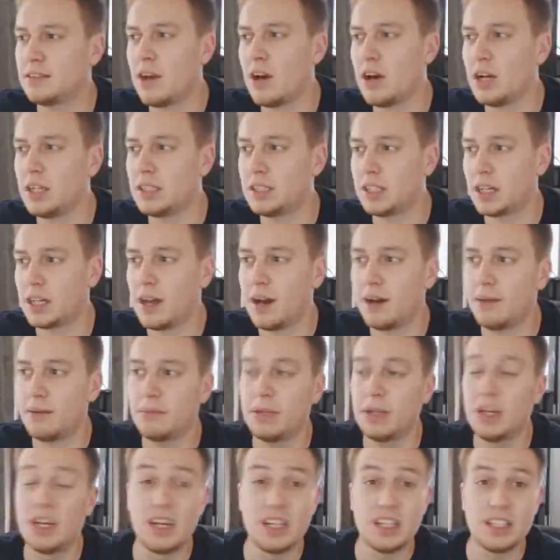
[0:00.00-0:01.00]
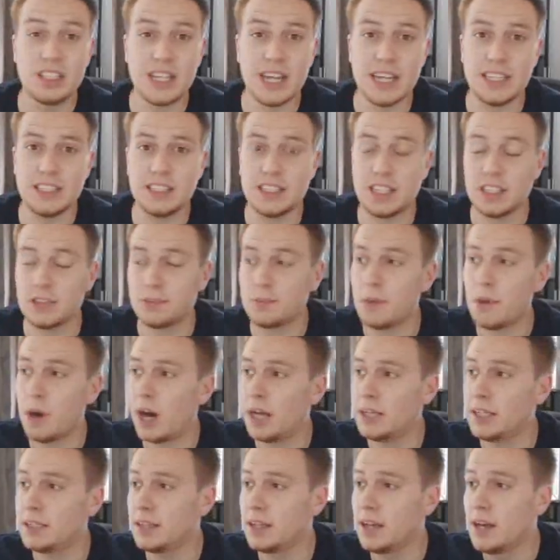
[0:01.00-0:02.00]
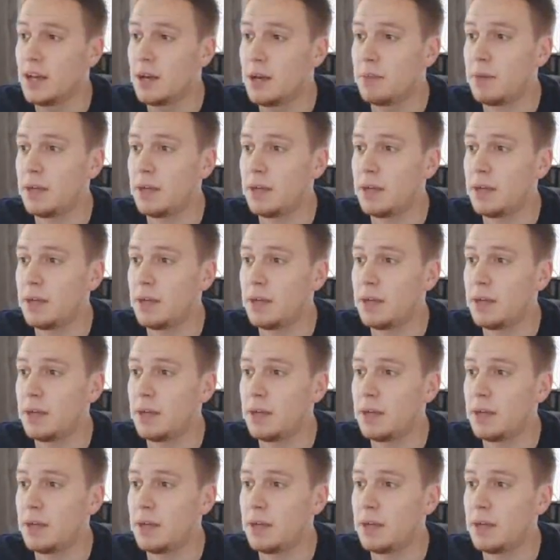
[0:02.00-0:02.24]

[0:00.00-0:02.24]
Started to come. Changed his mind.